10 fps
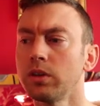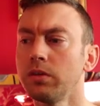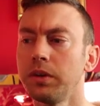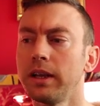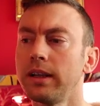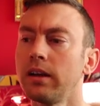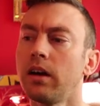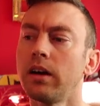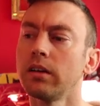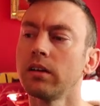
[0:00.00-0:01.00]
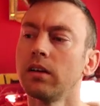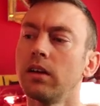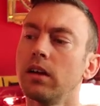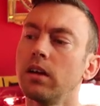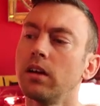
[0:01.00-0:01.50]
fairly high.
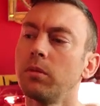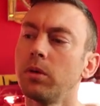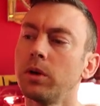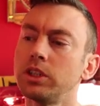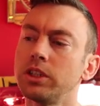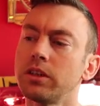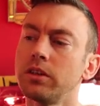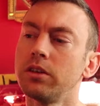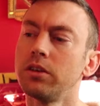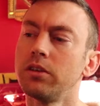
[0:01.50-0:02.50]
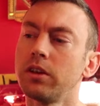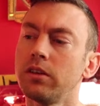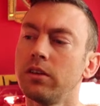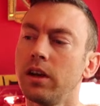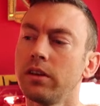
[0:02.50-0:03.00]
But what you can do is you can
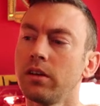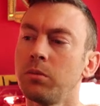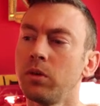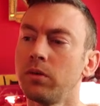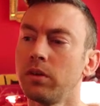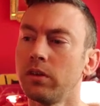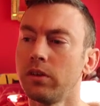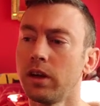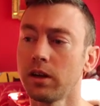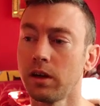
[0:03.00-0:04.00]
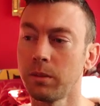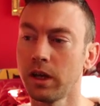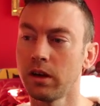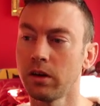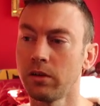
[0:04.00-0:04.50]
see as I move the stick, I'm
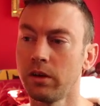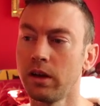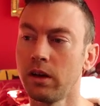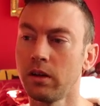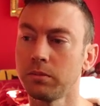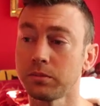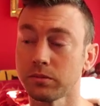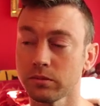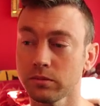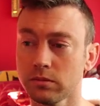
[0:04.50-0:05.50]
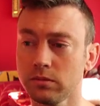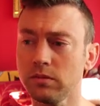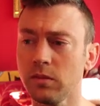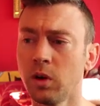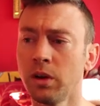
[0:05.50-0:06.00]
getting a readout
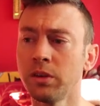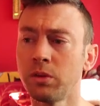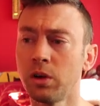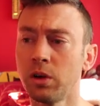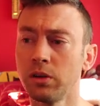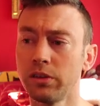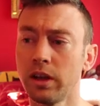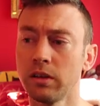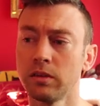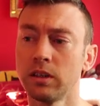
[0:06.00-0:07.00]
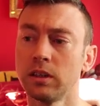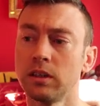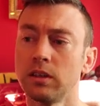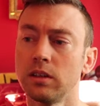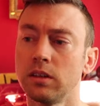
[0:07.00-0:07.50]
on the rolls there.
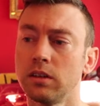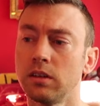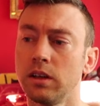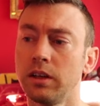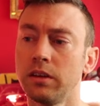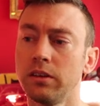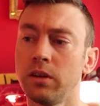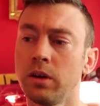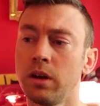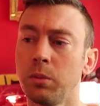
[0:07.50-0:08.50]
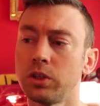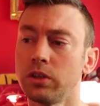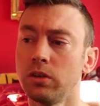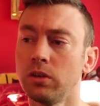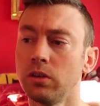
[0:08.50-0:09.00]
You can see when I push
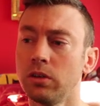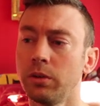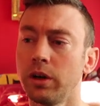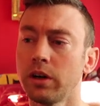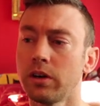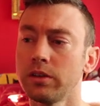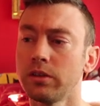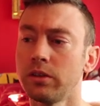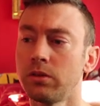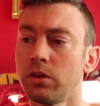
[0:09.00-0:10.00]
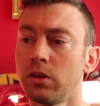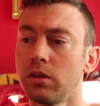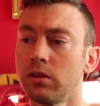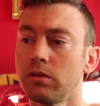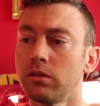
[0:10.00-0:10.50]
it all the way across on the
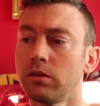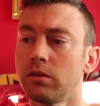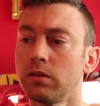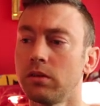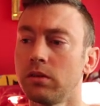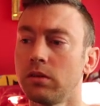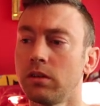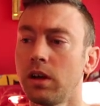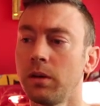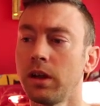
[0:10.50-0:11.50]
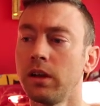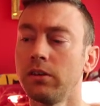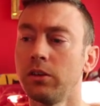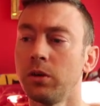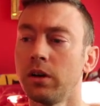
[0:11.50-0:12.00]
roll, I'm getting
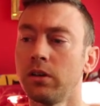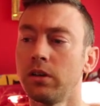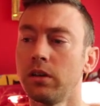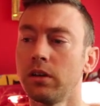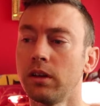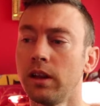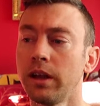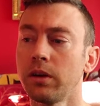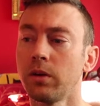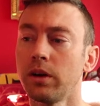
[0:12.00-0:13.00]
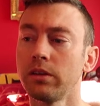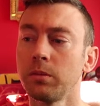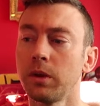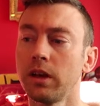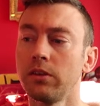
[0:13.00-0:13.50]
200, and likewise
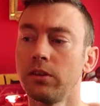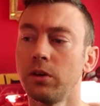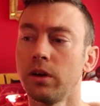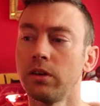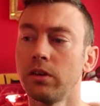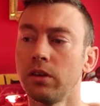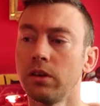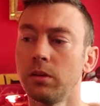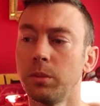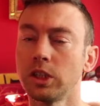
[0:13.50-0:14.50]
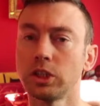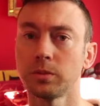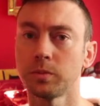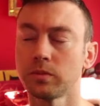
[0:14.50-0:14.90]
I'm getting 200 on the pitch,